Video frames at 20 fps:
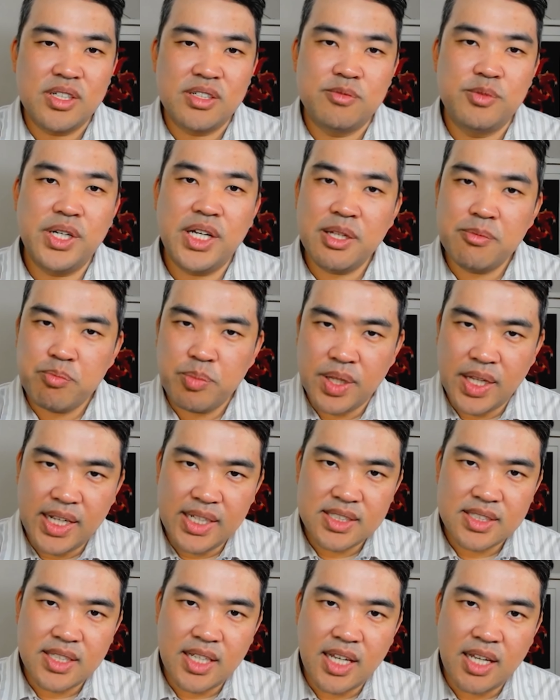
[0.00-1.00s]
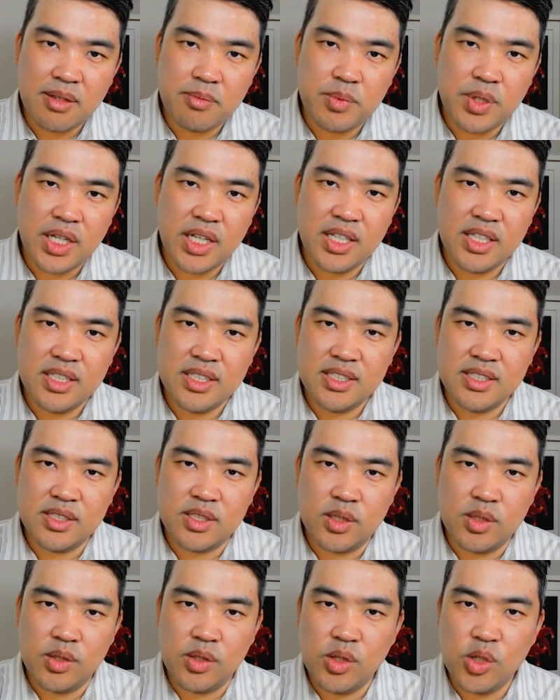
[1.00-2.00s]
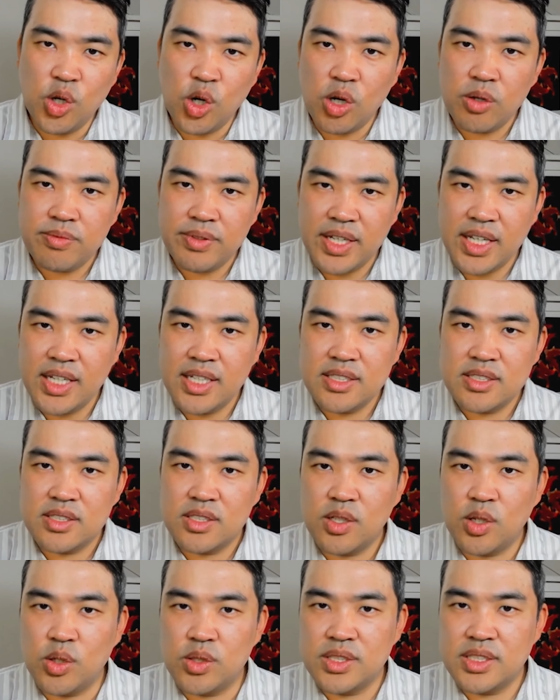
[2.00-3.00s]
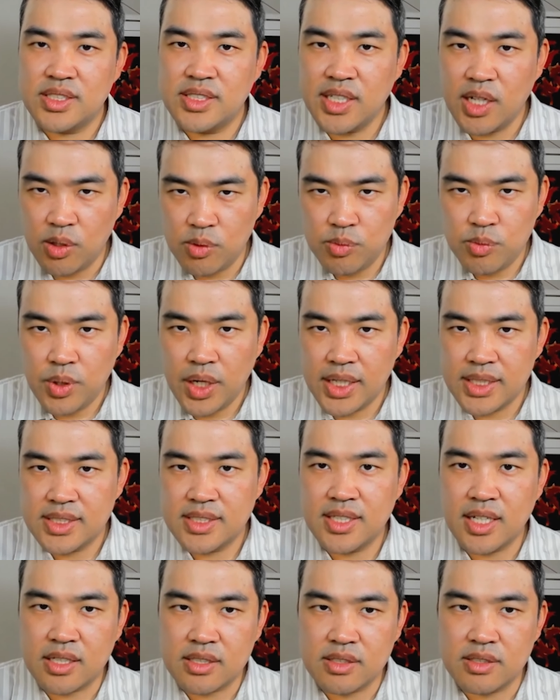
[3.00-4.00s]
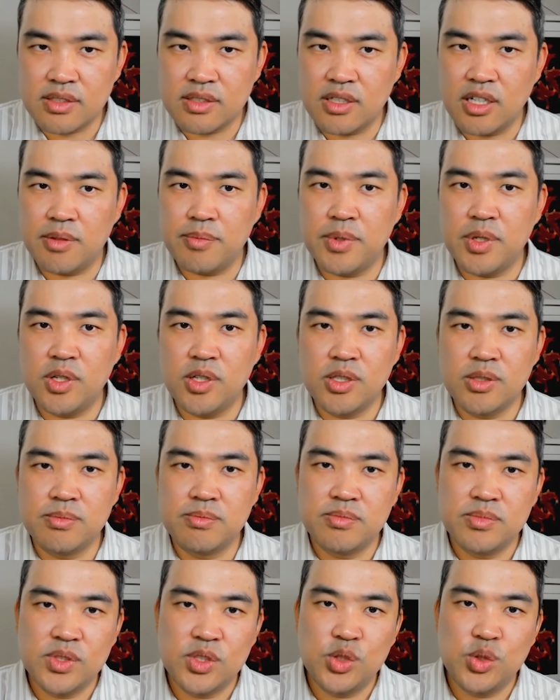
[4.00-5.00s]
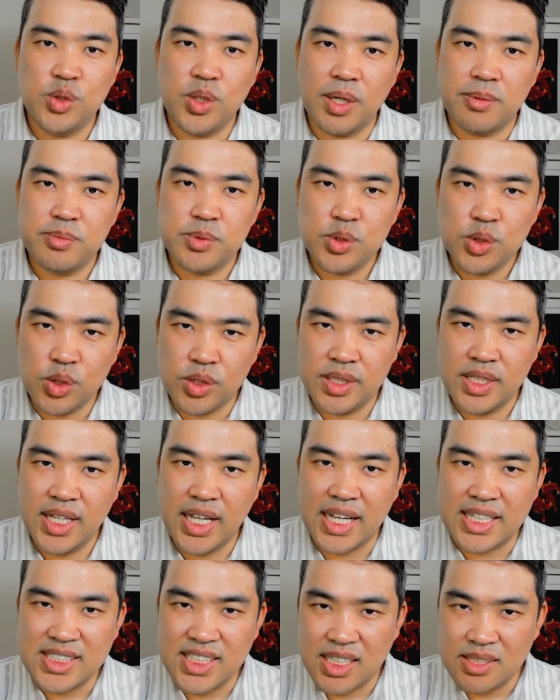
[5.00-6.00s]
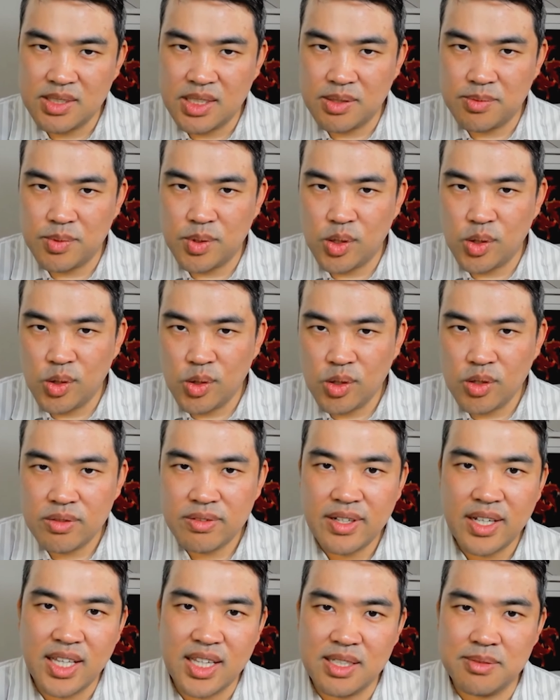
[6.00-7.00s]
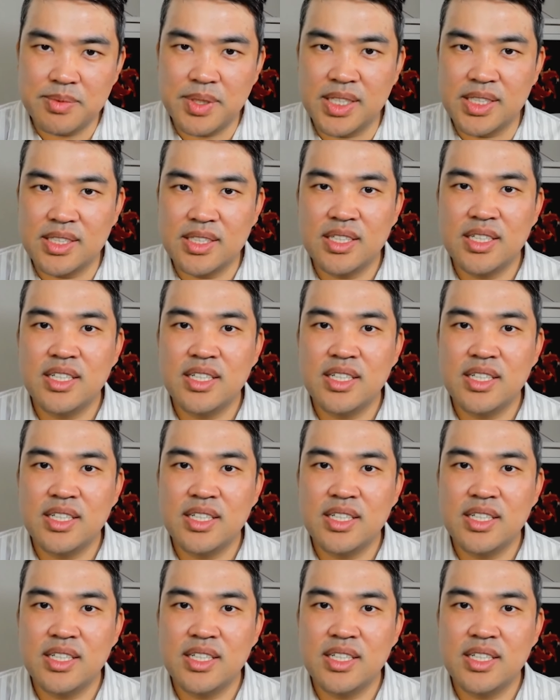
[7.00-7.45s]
We can place them in the northeast or southwest sector of a home to absorb any excessive earth element,